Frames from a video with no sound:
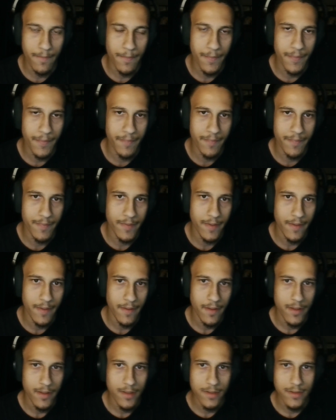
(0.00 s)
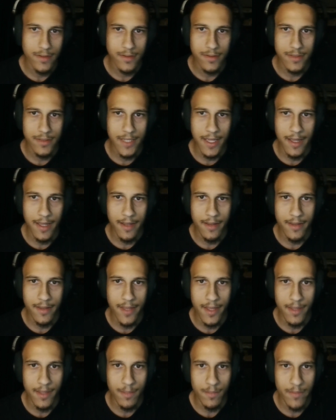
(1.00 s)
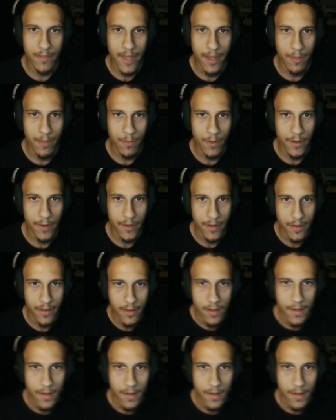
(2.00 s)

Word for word: mm, Yeah, that that word.